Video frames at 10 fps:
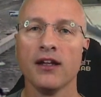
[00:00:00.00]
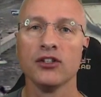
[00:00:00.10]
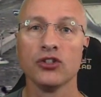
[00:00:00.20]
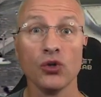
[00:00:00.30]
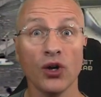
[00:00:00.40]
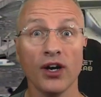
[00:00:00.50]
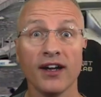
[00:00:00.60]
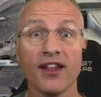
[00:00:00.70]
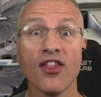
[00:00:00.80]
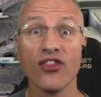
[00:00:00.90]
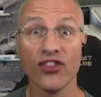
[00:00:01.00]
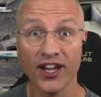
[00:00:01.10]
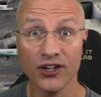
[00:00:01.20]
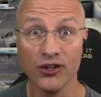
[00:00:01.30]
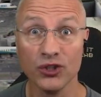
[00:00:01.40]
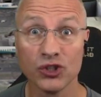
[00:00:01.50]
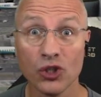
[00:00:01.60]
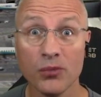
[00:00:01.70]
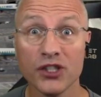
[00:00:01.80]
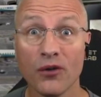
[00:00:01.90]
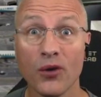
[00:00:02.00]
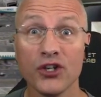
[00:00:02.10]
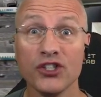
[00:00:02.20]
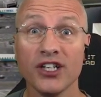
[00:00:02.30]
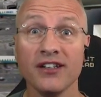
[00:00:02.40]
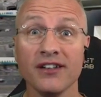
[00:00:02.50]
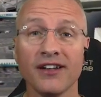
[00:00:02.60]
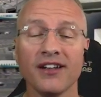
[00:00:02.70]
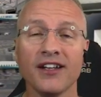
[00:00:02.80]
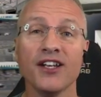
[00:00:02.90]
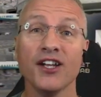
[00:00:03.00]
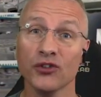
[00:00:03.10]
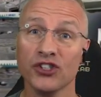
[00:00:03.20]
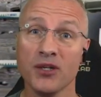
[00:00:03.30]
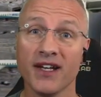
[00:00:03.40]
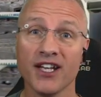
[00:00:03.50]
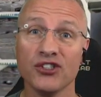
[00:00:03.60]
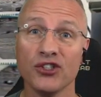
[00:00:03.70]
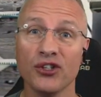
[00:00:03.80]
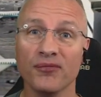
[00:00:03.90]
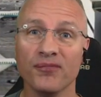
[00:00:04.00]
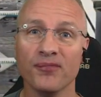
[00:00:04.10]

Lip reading: So, thank you so much for watching, and you'll see me again soon.